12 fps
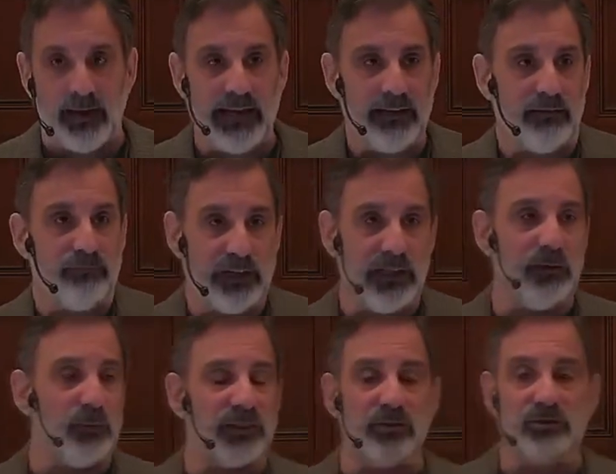And really
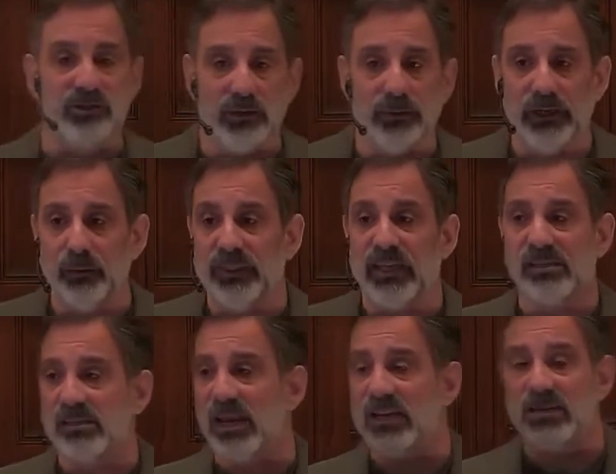what they're doing when they say